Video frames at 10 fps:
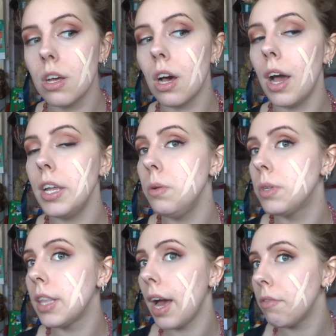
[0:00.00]
I
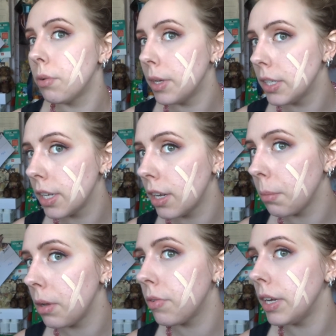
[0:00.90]
used that for one side of
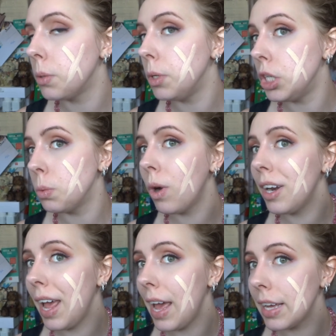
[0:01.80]
my face, which is
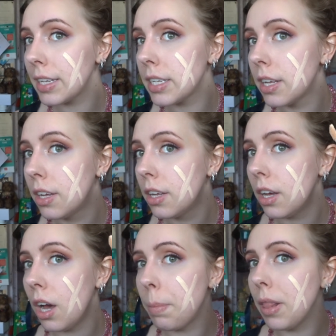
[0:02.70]
1X
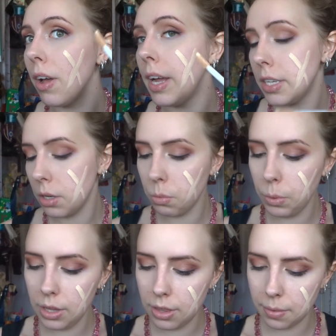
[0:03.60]
applied
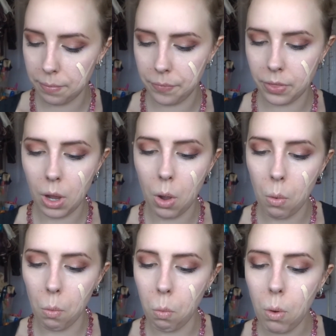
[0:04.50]
with
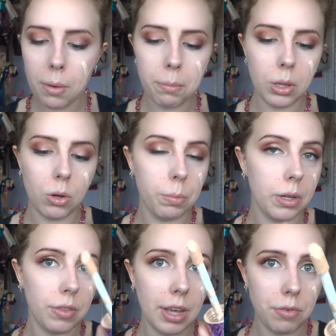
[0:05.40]
one blob
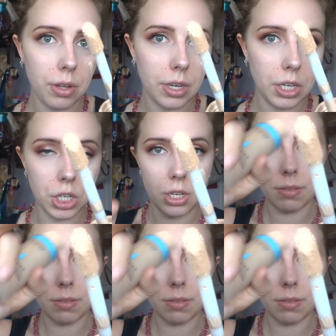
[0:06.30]
of that foundation.